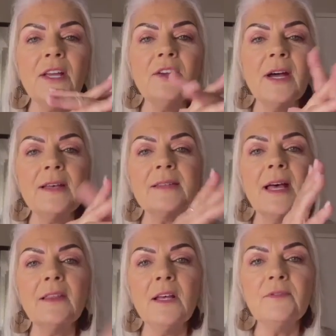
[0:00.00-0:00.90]
Okay, you
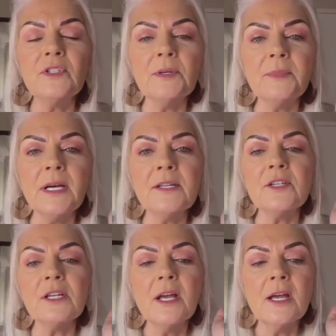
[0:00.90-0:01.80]
guys, I love you so
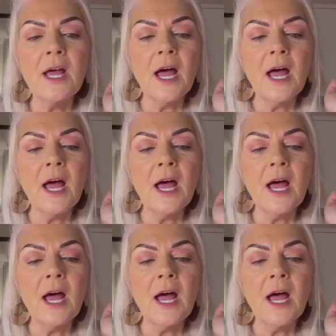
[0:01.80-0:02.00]
much.